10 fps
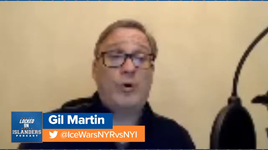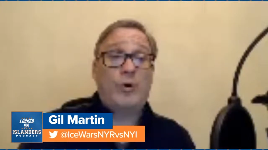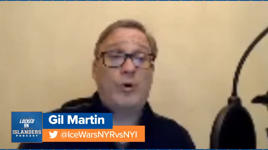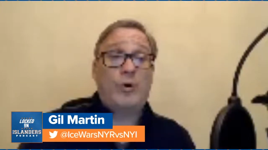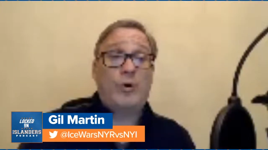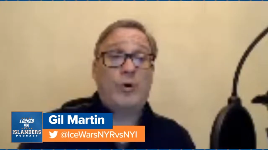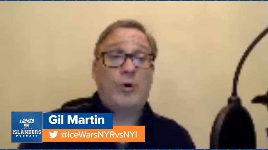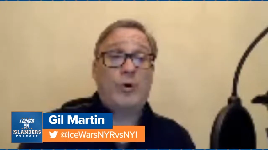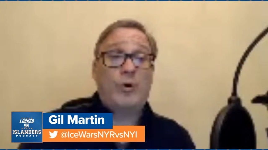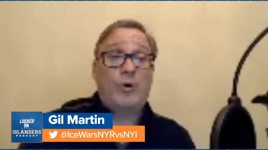
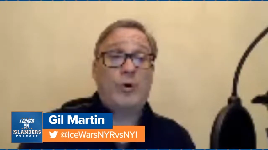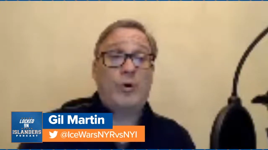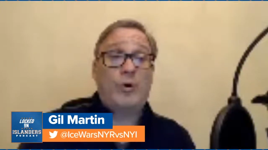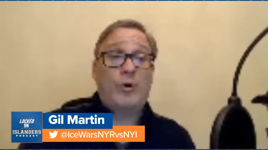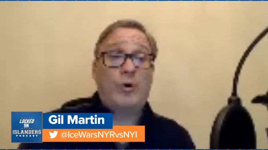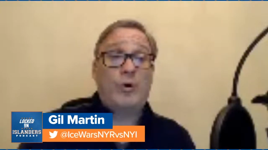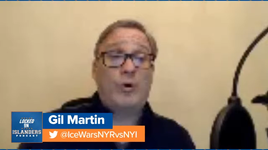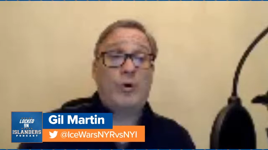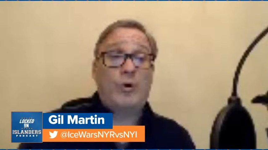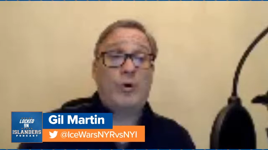(no one is talking)